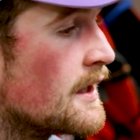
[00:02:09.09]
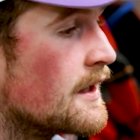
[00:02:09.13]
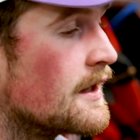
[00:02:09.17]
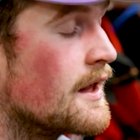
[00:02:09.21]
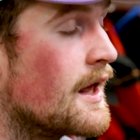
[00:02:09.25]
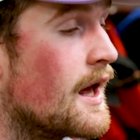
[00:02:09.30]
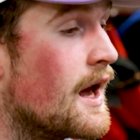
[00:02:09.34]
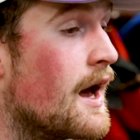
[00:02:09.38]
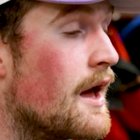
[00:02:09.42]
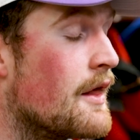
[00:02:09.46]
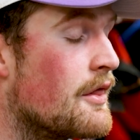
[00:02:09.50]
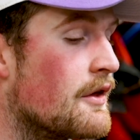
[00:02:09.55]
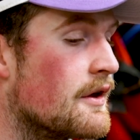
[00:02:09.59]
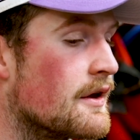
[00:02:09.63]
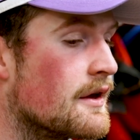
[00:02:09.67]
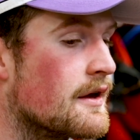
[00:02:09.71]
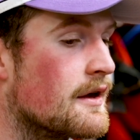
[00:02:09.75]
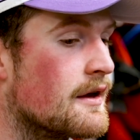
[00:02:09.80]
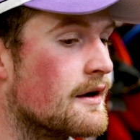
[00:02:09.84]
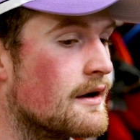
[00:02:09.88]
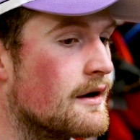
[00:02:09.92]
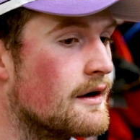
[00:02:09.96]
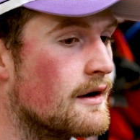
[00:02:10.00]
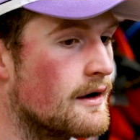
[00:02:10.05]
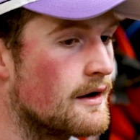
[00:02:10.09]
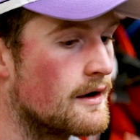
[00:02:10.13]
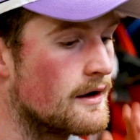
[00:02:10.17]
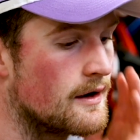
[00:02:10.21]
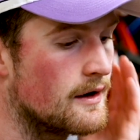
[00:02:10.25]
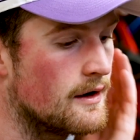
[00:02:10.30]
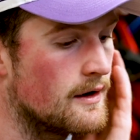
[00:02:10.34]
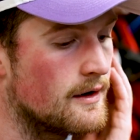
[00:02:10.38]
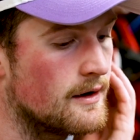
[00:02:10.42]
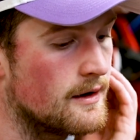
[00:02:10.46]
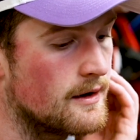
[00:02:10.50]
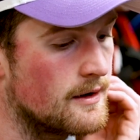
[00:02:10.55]
Yeah, I think
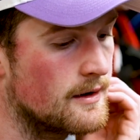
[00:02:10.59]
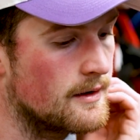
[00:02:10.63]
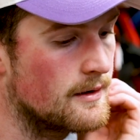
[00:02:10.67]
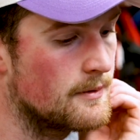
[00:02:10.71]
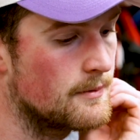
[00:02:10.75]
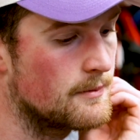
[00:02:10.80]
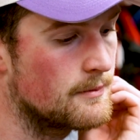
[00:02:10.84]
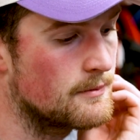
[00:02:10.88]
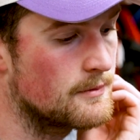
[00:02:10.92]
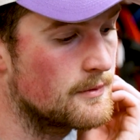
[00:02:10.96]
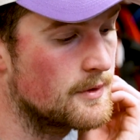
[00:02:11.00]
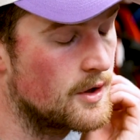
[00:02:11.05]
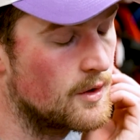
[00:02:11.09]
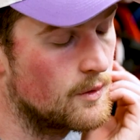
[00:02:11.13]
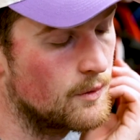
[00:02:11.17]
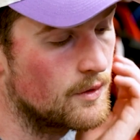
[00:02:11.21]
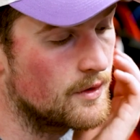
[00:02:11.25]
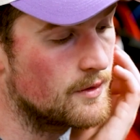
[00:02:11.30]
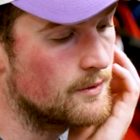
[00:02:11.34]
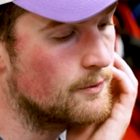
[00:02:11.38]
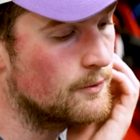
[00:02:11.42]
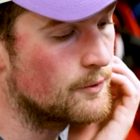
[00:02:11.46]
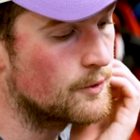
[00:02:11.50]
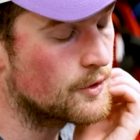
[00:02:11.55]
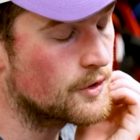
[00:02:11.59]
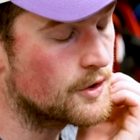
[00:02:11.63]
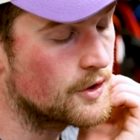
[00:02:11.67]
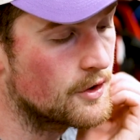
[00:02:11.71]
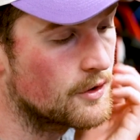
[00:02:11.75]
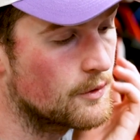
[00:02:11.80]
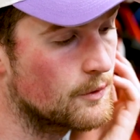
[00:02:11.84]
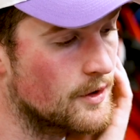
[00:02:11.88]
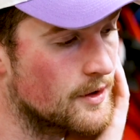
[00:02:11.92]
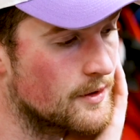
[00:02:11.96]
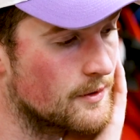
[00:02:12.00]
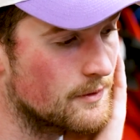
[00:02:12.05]
uh, you know, we, we're
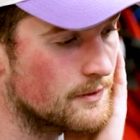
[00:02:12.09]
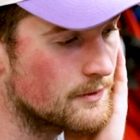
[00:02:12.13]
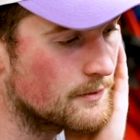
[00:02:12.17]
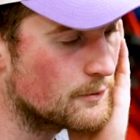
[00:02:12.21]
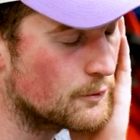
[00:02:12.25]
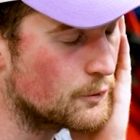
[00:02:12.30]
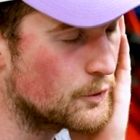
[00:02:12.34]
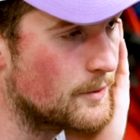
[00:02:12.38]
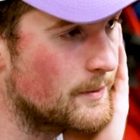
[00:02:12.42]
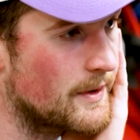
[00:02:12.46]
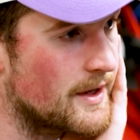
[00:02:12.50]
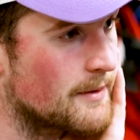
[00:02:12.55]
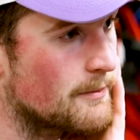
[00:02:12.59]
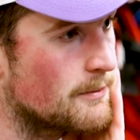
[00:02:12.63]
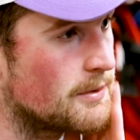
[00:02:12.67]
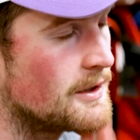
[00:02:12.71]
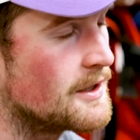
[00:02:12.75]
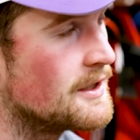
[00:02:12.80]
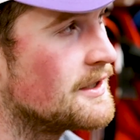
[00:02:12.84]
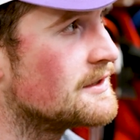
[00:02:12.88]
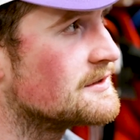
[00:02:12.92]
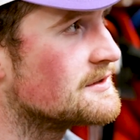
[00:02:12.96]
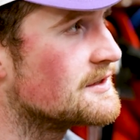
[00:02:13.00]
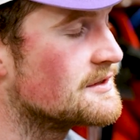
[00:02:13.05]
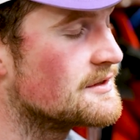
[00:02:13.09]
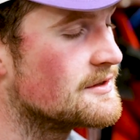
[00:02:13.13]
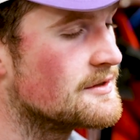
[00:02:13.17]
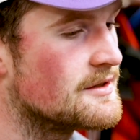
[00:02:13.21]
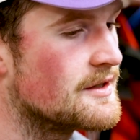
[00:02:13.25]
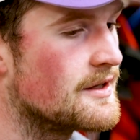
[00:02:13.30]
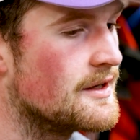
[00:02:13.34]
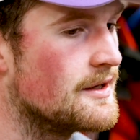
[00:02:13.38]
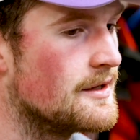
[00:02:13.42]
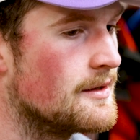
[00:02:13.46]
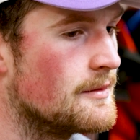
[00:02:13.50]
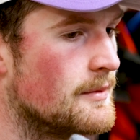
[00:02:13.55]
good when we make plays as a
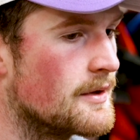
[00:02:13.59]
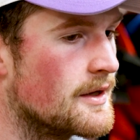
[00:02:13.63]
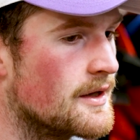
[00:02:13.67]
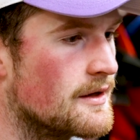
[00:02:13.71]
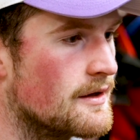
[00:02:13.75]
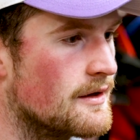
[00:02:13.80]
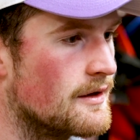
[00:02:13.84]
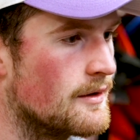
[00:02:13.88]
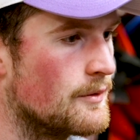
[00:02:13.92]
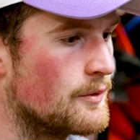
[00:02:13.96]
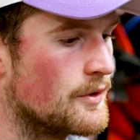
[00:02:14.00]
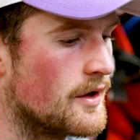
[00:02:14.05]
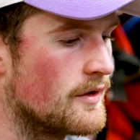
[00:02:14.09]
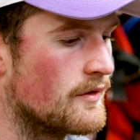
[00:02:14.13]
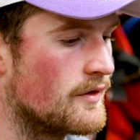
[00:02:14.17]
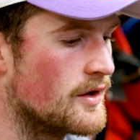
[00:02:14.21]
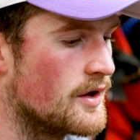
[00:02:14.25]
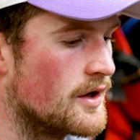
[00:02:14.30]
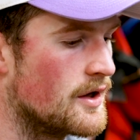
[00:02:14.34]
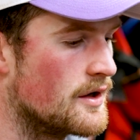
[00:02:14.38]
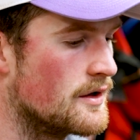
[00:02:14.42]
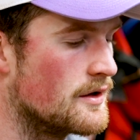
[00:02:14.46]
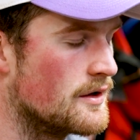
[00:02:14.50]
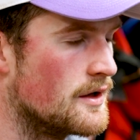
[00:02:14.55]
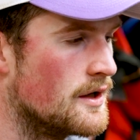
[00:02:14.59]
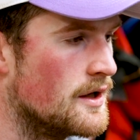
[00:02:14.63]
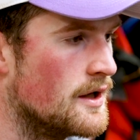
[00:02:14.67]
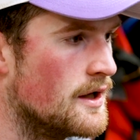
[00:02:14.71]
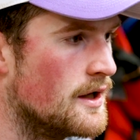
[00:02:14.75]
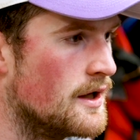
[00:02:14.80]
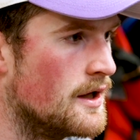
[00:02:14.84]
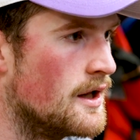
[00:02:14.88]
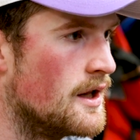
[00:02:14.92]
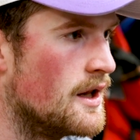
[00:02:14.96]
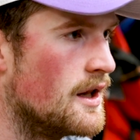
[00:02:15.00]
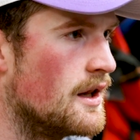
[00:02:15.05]
team, and uh, we have a lot
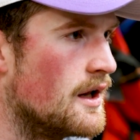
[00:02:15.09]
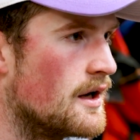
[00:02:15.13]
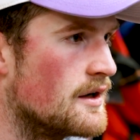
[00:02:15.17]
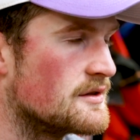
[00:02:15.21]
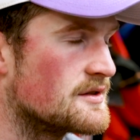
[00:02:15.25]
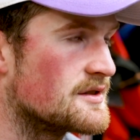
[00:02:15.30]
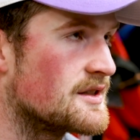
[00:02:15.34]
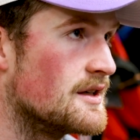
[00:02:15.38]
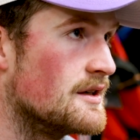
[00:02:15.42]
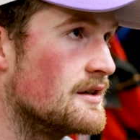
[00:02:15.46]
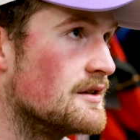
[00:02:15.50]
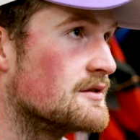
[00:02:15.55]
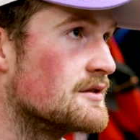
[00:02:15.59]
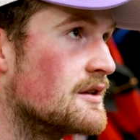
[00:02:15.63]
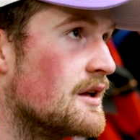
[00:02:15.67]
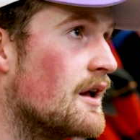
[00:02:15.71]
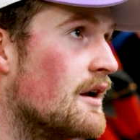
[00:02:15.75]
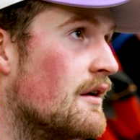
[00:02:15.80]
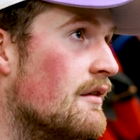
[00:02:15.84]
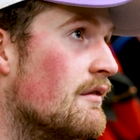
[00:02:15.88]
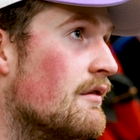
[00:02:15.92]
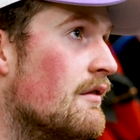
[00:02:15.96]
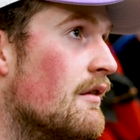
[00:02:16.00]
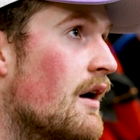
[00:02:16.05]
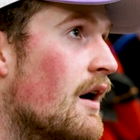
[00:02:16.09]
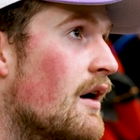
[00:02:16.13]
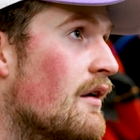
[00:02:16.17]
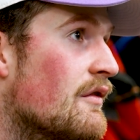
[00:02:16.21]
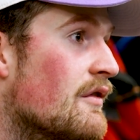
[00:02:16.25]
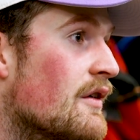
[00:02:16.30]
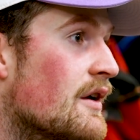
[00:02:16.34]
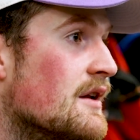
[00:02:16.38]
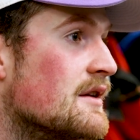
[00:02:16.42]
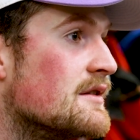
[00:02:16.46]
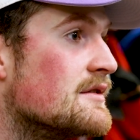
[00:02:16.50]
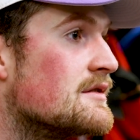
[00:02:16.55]
of lot of skills, a lot of
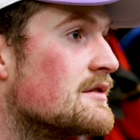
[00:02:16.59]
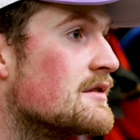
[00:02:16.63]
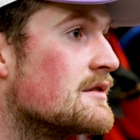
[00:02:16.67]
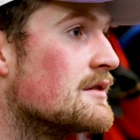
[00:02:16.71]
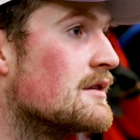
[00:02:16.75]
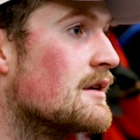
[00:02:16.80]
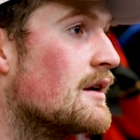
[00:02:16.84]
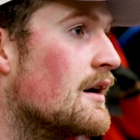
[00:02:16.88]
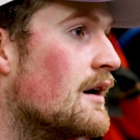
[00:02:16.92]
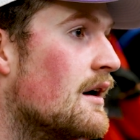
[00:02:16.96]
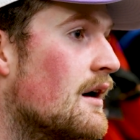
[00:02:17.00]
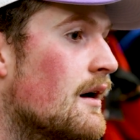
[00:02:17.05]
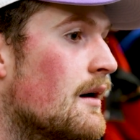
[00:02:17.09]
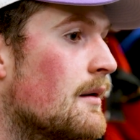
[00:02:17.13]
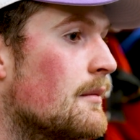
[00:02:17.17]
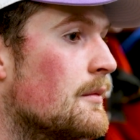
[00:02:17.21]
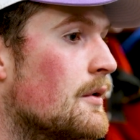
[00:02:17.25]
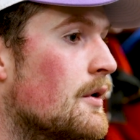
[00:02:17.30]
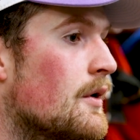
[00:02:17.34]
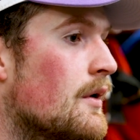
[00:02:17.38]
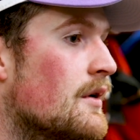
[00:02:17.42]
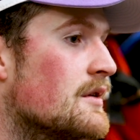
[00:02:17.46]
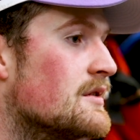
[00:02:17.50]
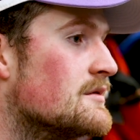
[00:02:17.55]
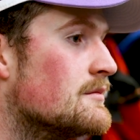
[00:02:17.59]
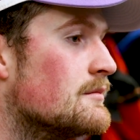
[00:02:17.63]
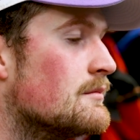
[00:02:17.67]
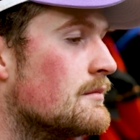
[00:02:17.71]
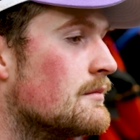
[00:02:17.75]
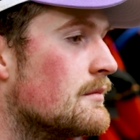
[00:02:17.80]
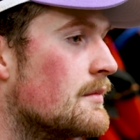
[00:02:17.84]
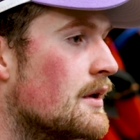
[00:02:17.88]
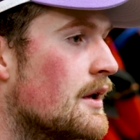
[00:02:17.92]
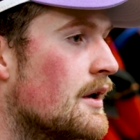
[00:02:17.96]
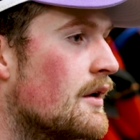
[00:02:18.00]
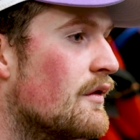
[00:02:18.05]
offense, um, you know,
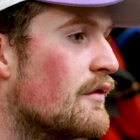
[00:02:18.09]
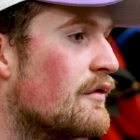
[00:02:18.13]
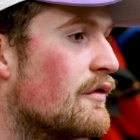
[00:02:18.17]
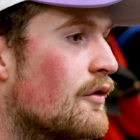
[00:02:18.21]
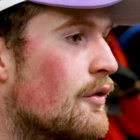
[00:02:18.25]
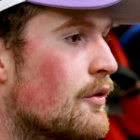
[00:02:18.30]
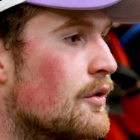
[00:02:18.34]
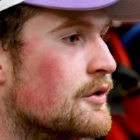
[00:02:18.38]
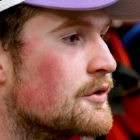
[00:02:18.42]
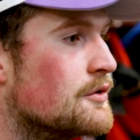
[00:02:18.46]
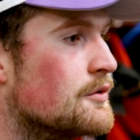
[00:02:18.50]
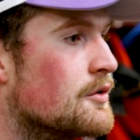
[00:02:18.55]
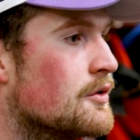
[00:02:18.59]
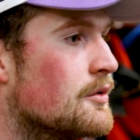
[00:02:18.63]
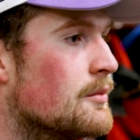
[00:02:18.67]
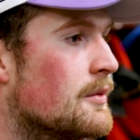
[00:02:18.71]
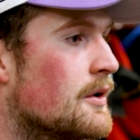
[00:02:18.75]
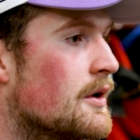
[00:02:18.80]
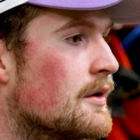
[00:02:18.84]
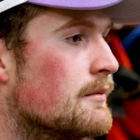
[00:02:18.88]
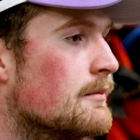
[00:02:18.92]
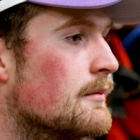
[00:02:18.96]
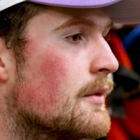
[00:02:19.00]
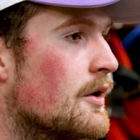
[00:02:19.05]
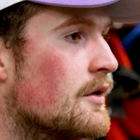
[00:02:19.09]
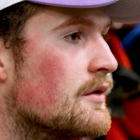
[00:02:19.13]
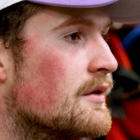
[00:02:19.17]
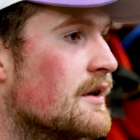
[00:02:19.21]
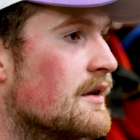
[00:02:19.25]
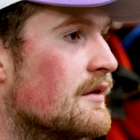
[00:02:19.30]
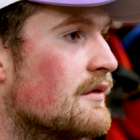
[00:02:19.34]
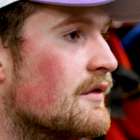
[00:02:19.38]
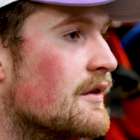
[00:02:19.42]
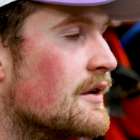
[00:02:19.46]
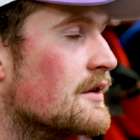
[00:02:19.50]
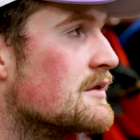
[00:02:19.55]
in our forward group, but our
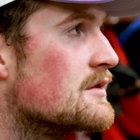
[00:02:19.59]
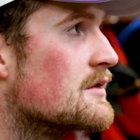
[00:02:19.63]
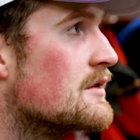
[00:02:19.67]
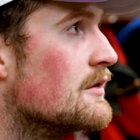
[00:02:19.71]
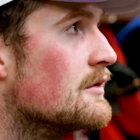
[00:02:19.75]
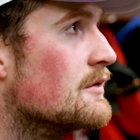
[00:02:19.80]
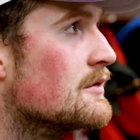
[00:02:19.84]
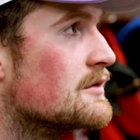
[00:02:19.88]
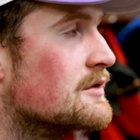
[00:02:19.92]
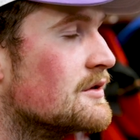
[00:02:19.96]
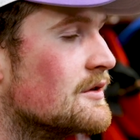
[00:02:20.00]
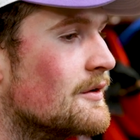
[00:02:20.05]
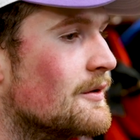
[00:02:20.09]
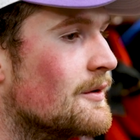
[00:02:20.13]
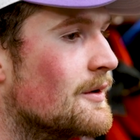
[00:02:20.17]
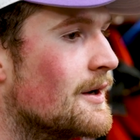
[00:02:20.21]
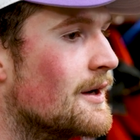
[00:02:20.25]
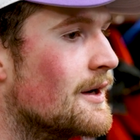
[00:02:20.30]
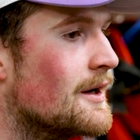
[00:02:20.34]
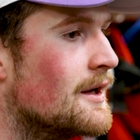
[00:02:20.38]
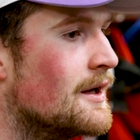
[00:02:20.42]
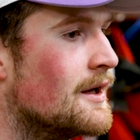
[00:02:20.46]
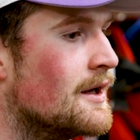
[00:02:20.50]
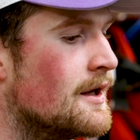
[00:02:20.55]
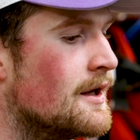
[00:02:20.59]
defense too. So uh,